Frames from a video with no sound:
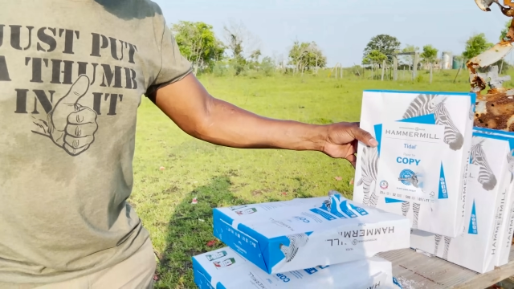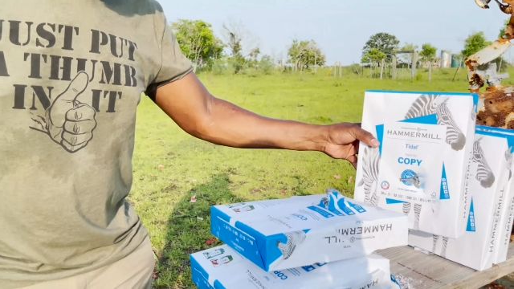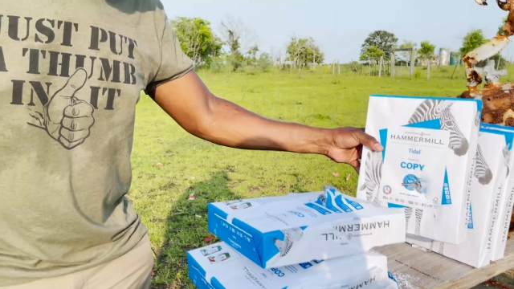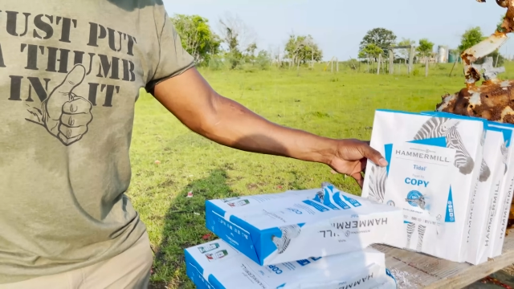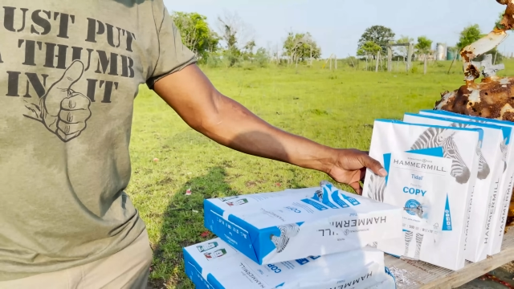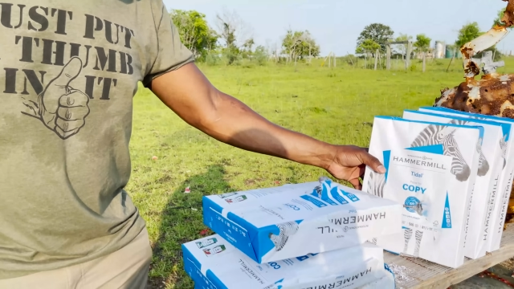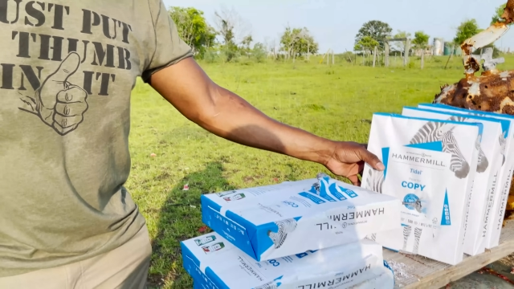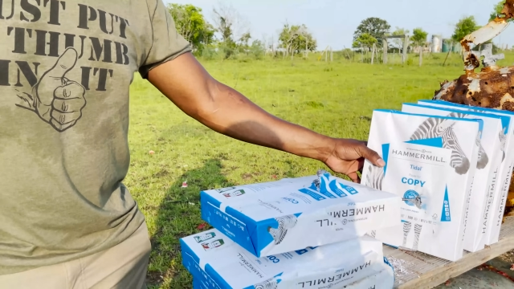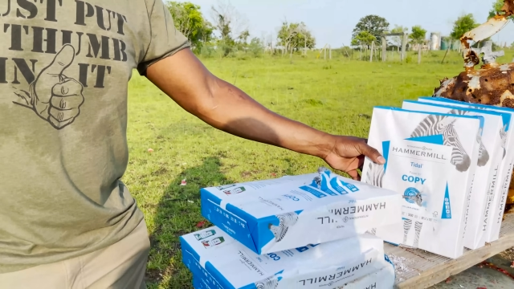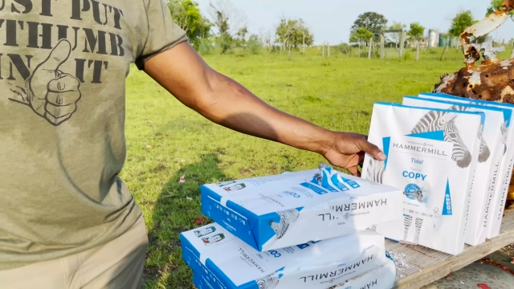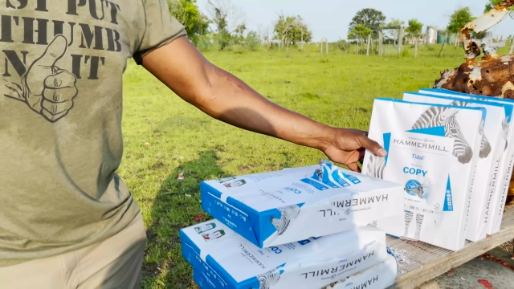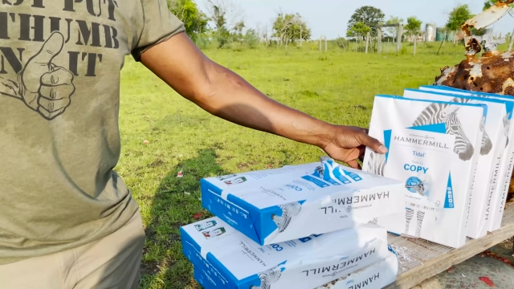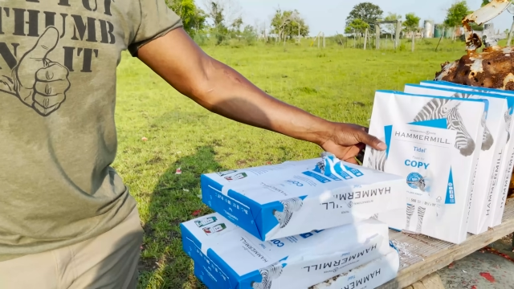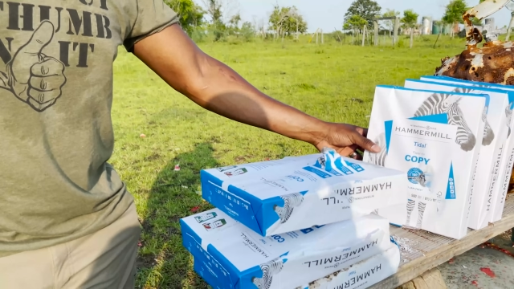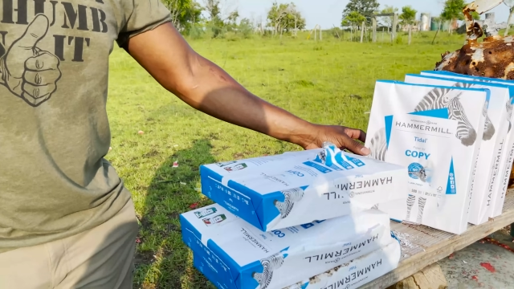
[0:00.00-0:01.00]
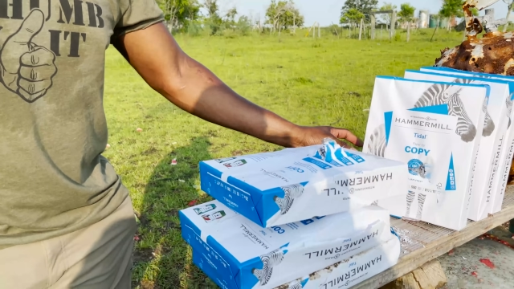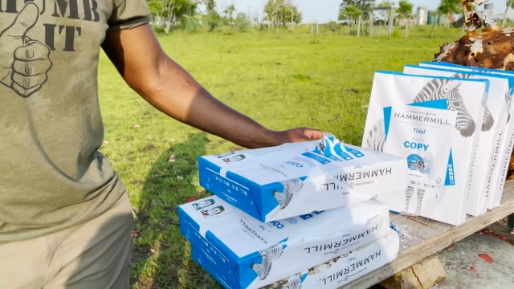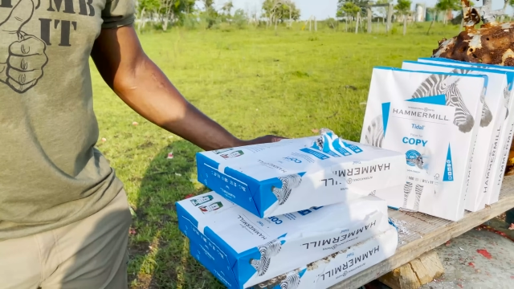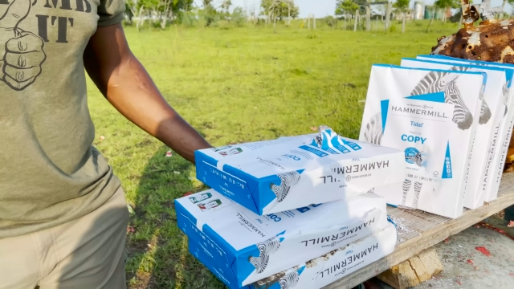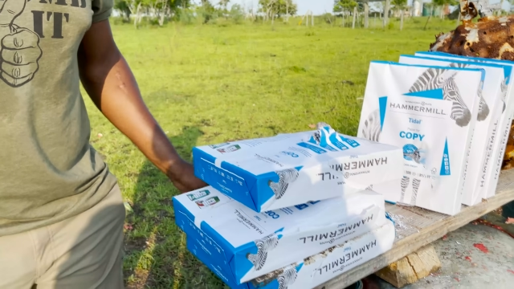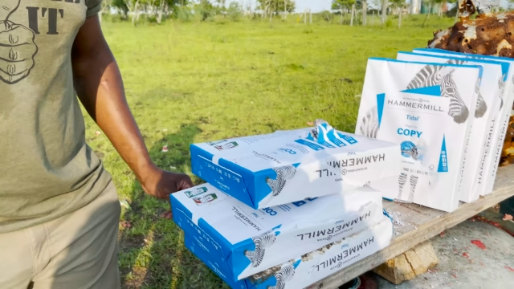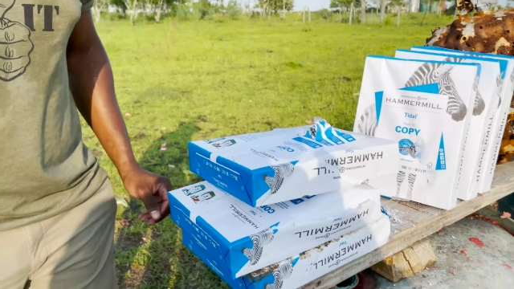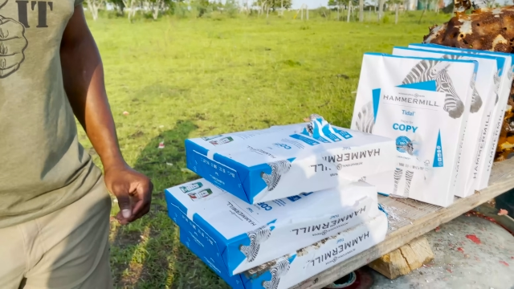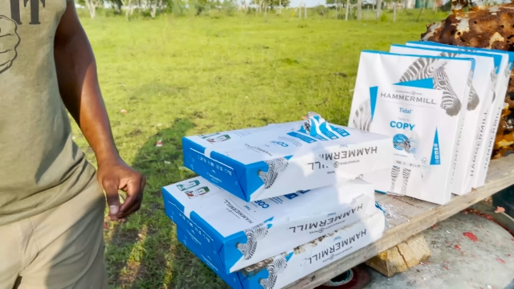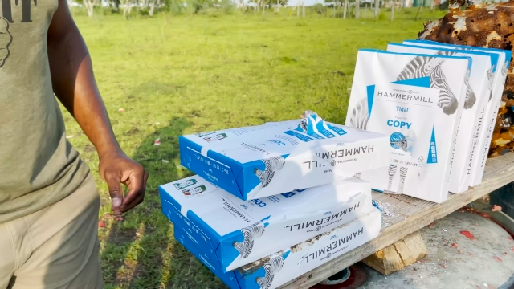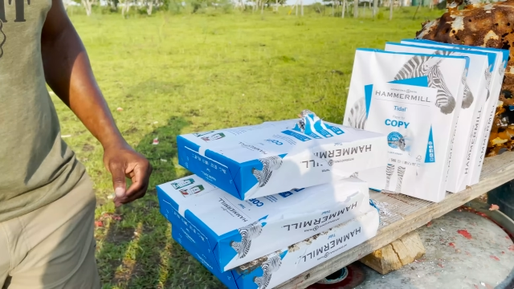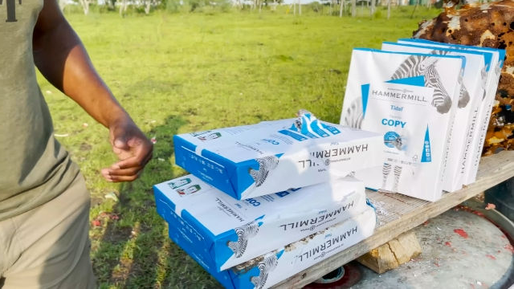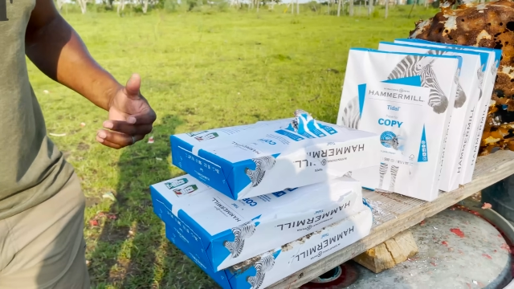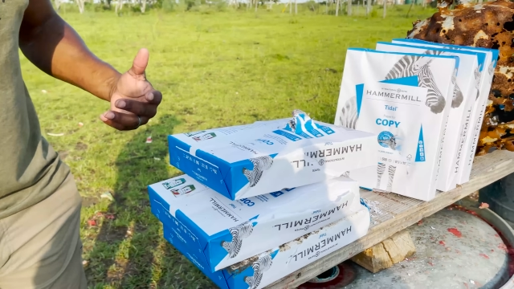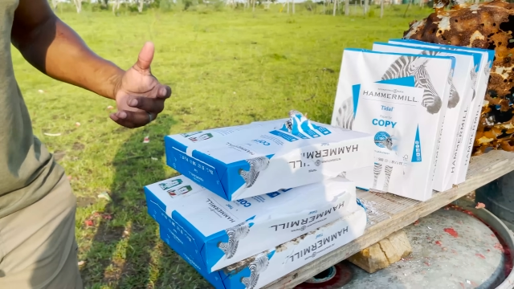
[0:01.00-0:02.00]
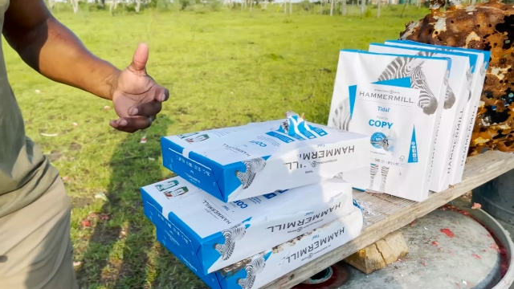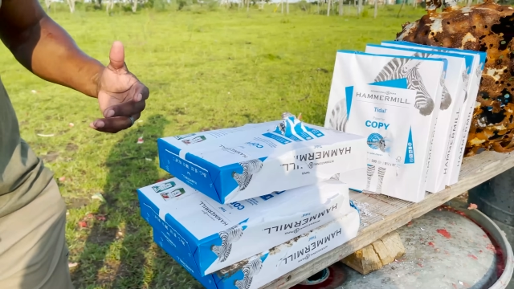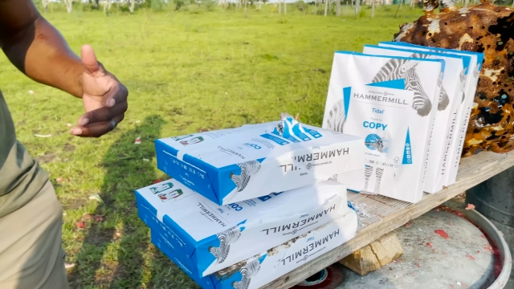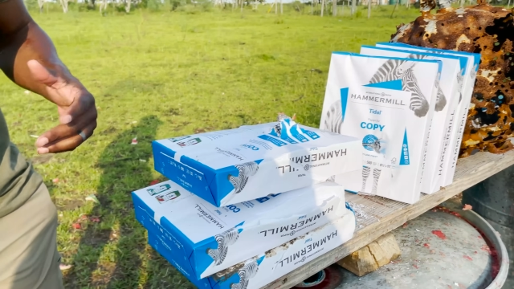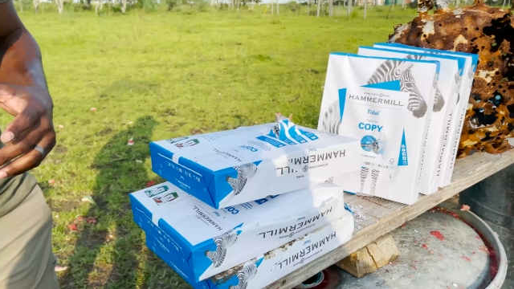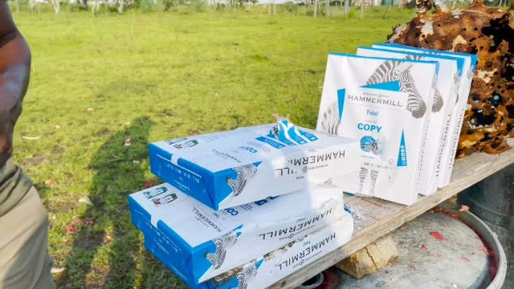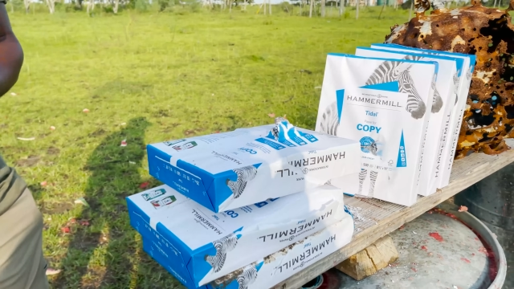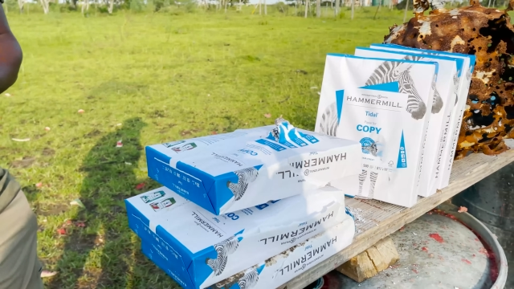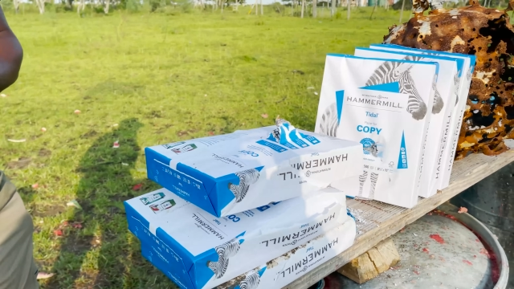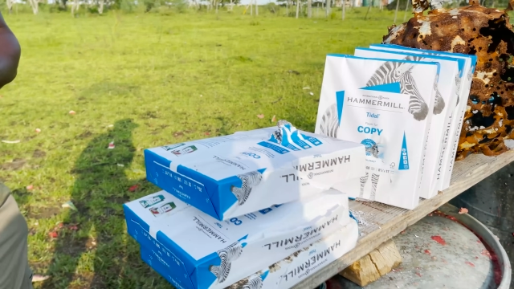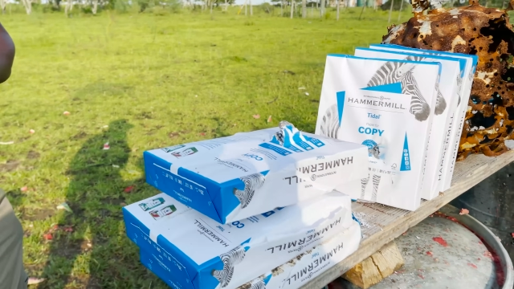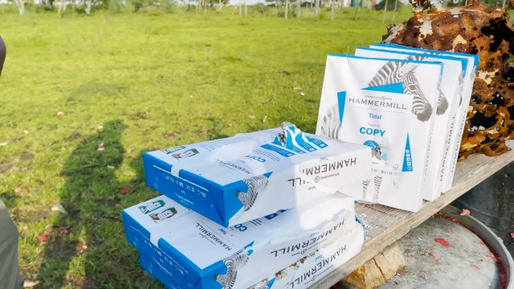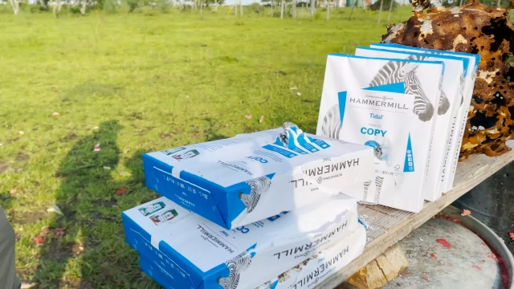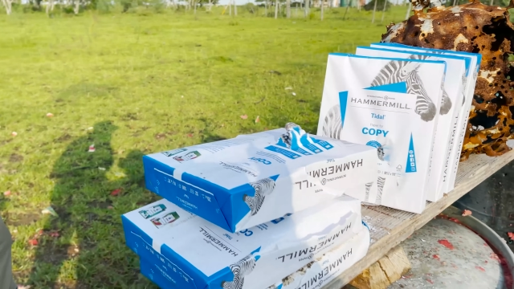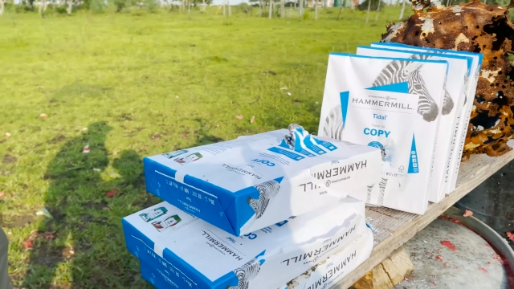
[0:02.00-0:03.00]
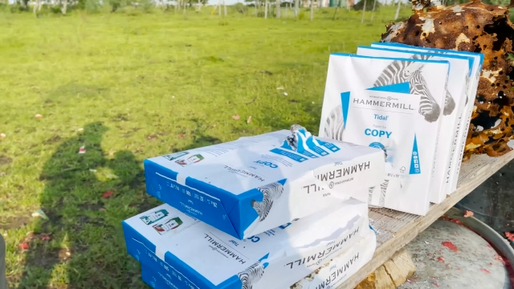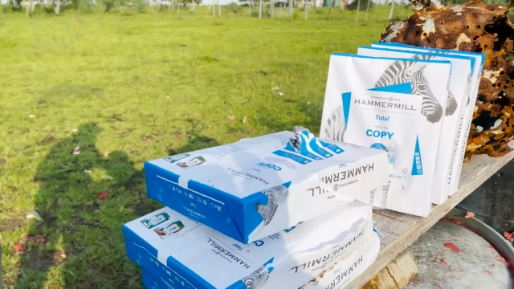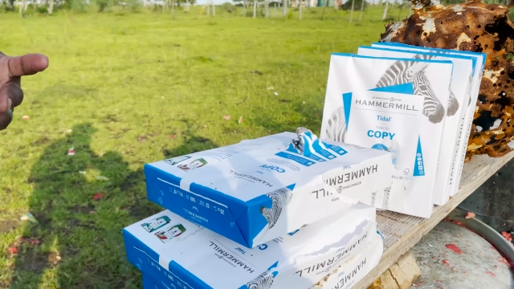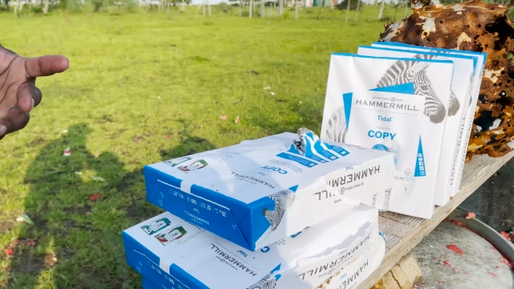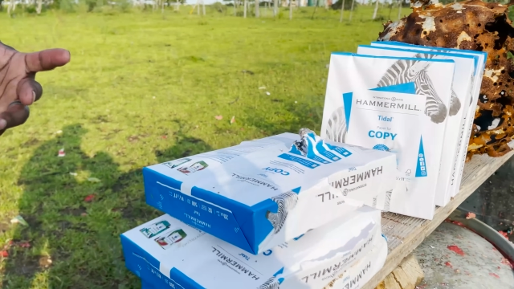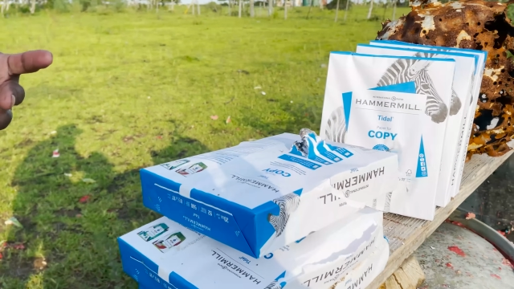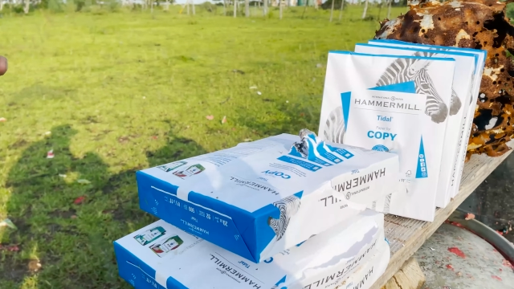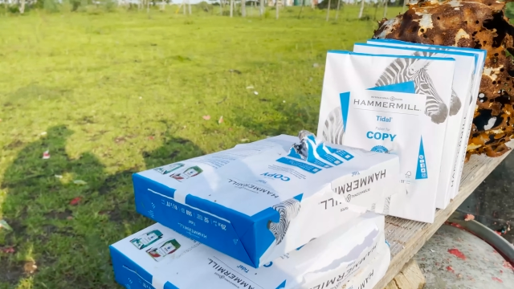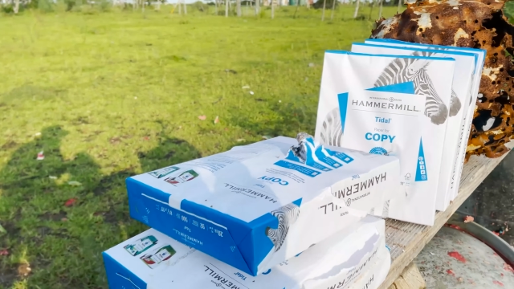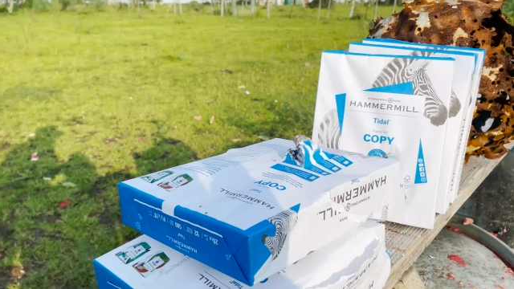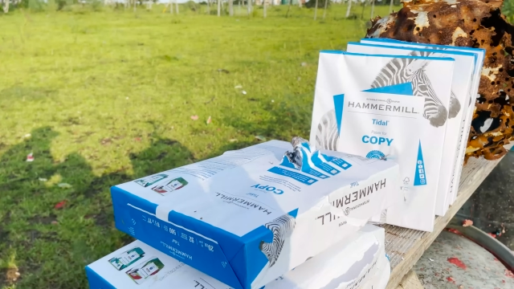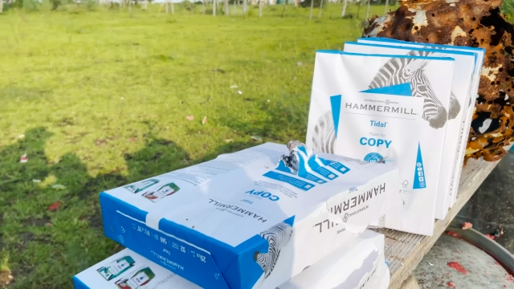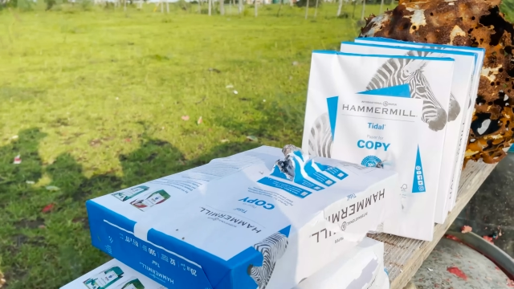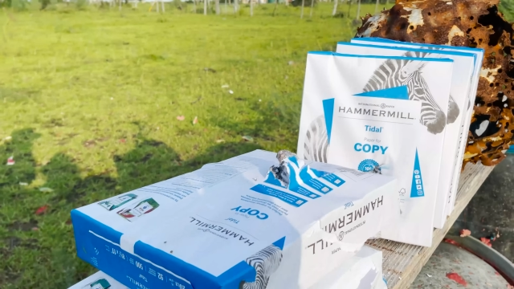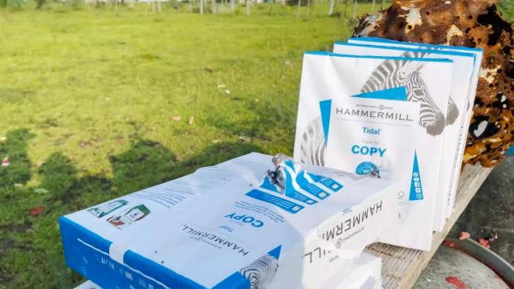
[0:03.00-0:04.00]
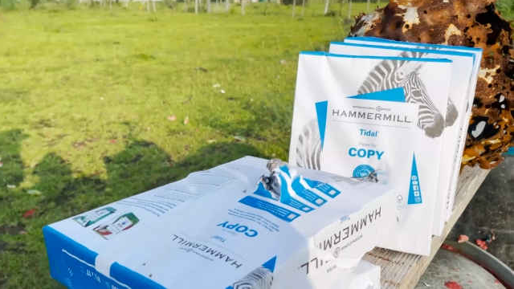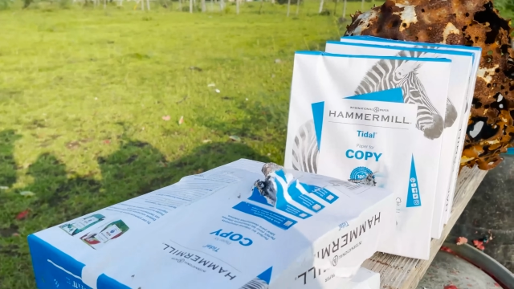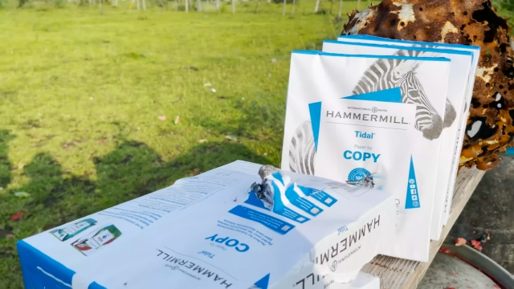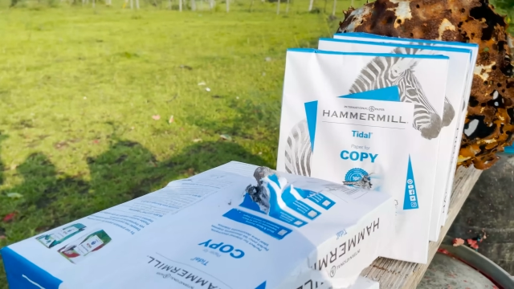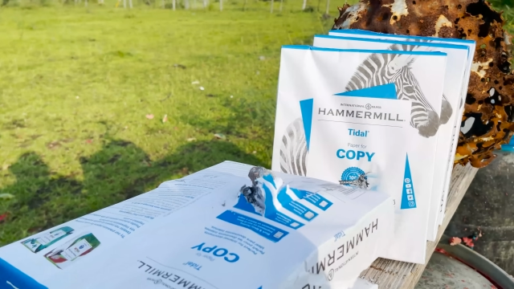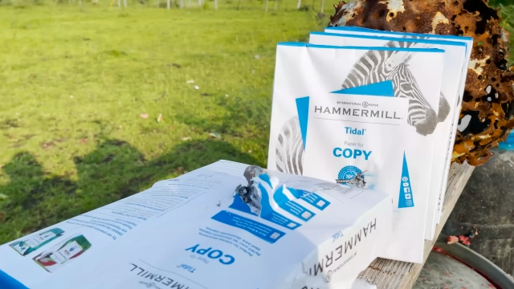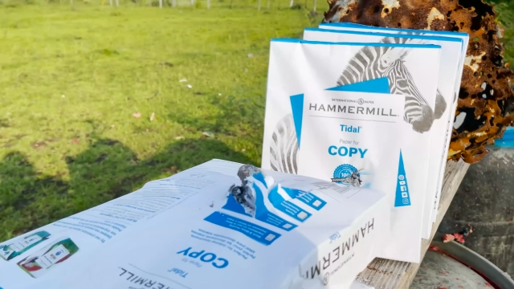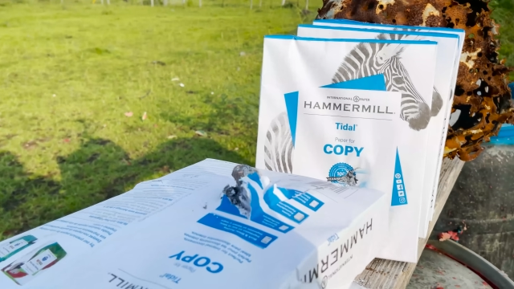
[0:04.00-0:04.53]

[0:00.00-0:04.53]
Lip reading: Nobody's mouth can be seen.